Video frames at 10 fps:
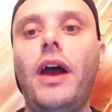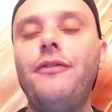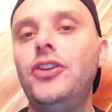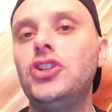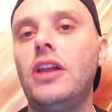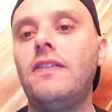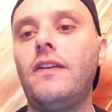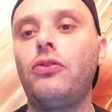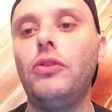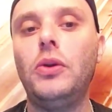I finished at 6
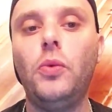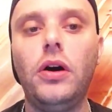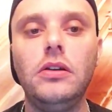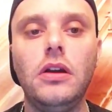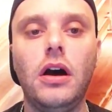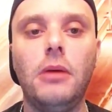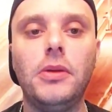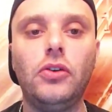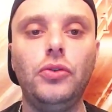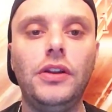3 and 1, um,
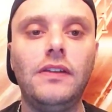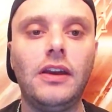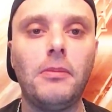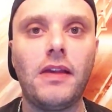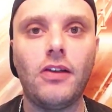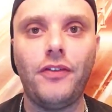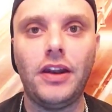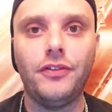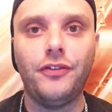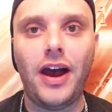including digging myself out
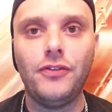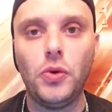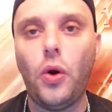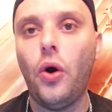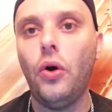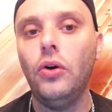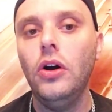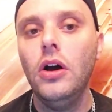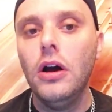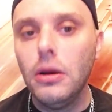of a 5U hole
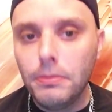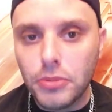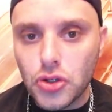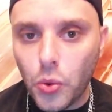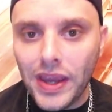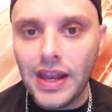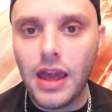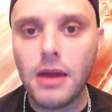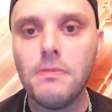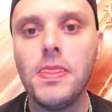between
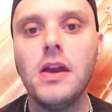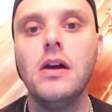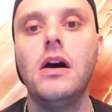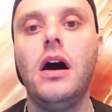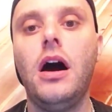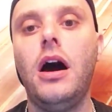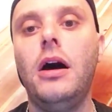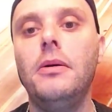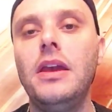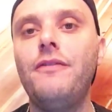him
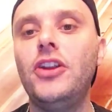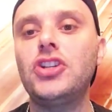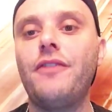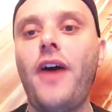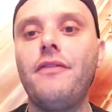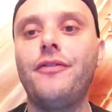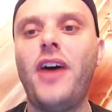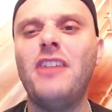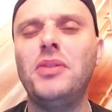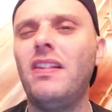uh, he finished at five and
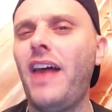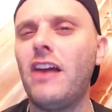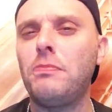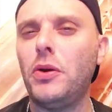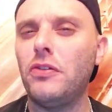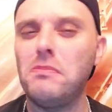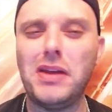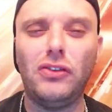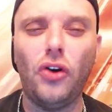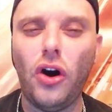five, but his last pick was a
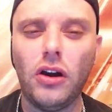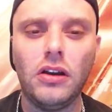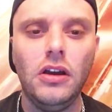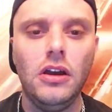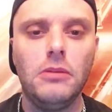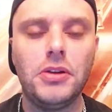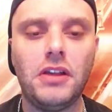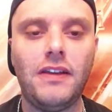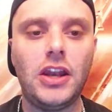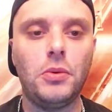big dog
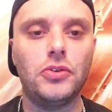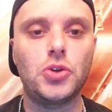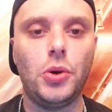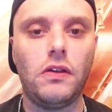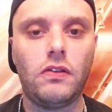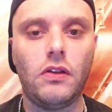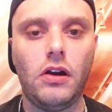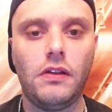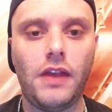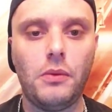because he had no other choice, uh,
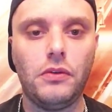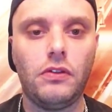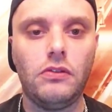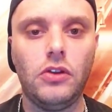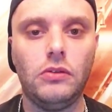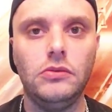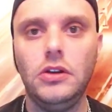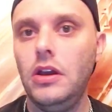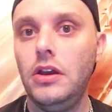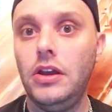as that was you know
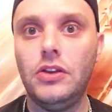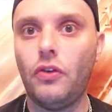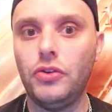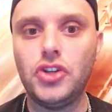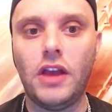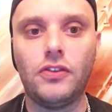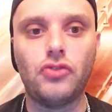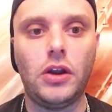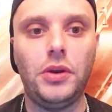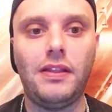his only chance to
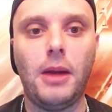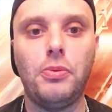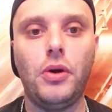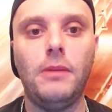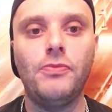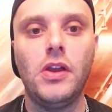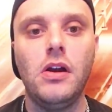try to win at that point.